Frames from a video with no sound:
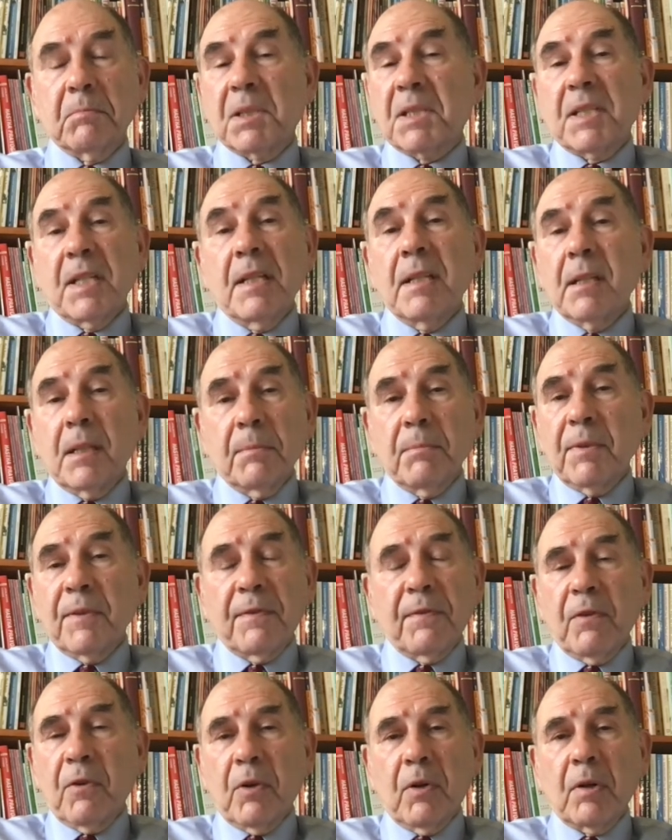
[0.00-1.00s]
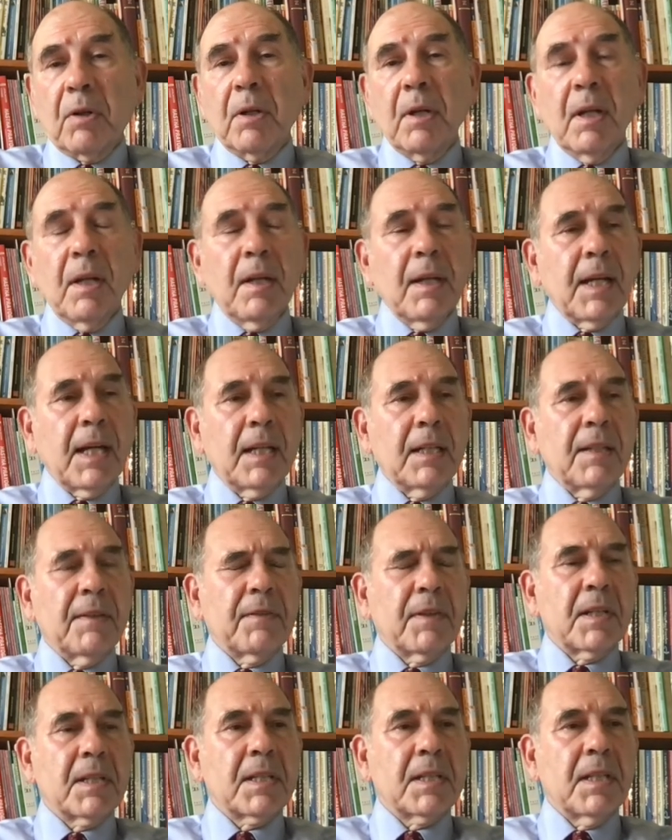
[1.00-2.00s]
seen them before and if
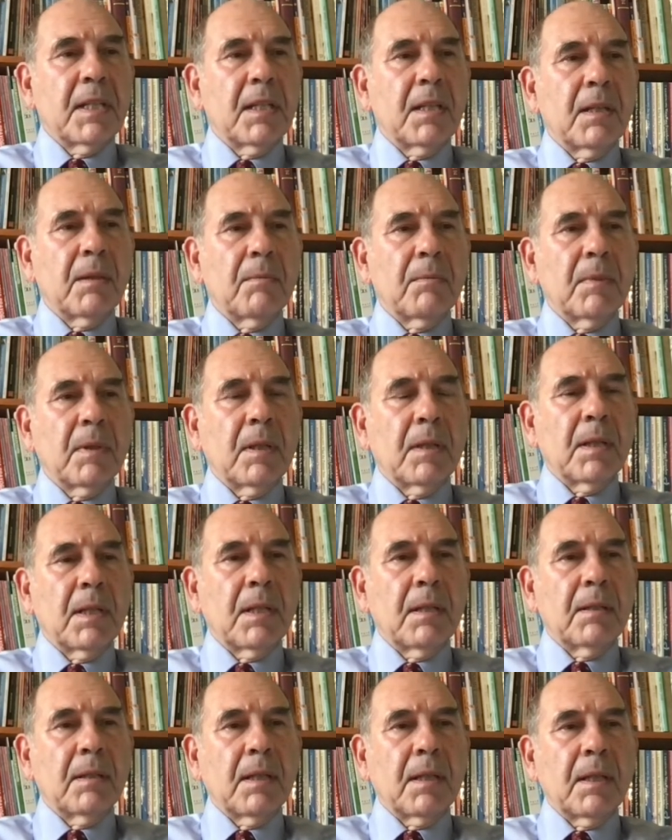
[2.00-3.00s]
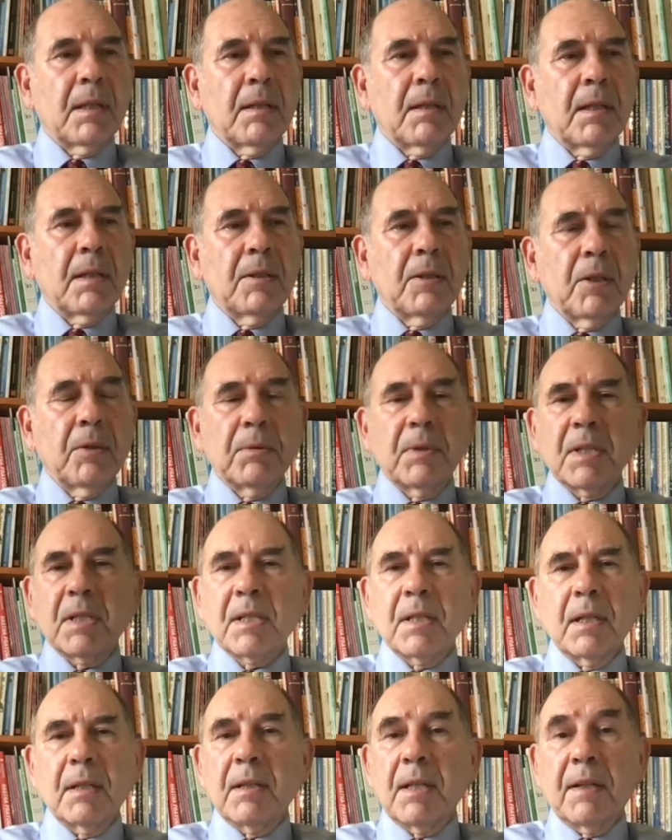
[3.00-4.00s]
they see them, then uh, they notice
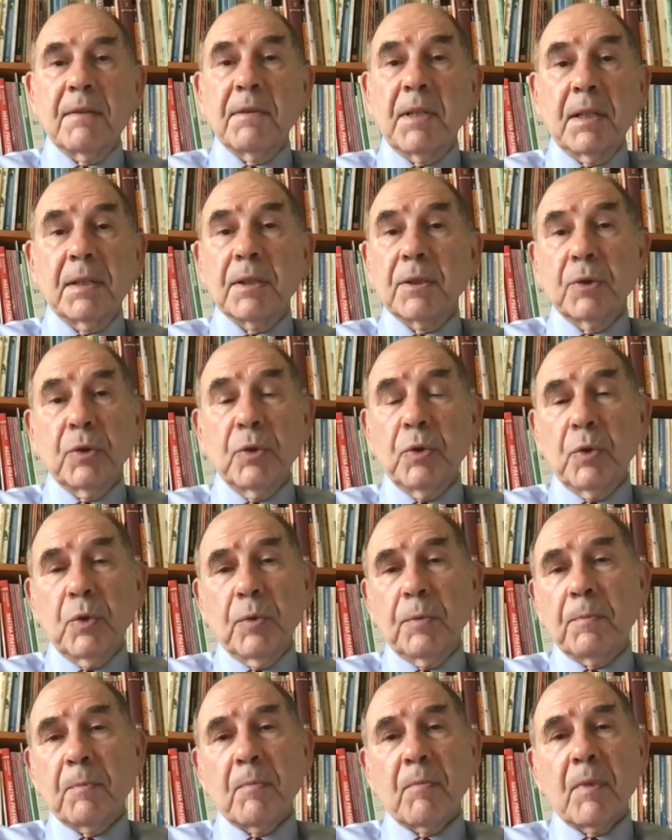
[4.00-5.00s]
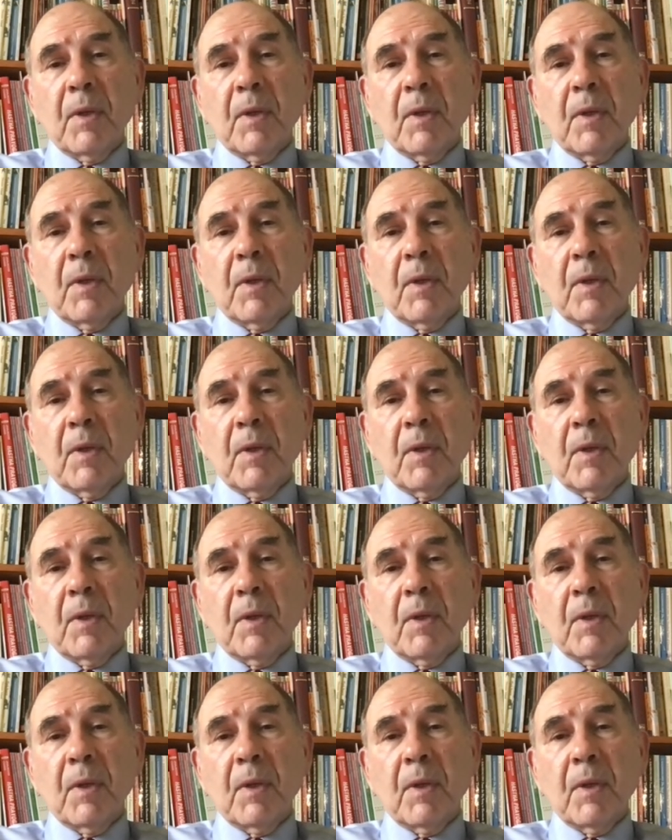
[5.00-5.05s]
that they have nothing to do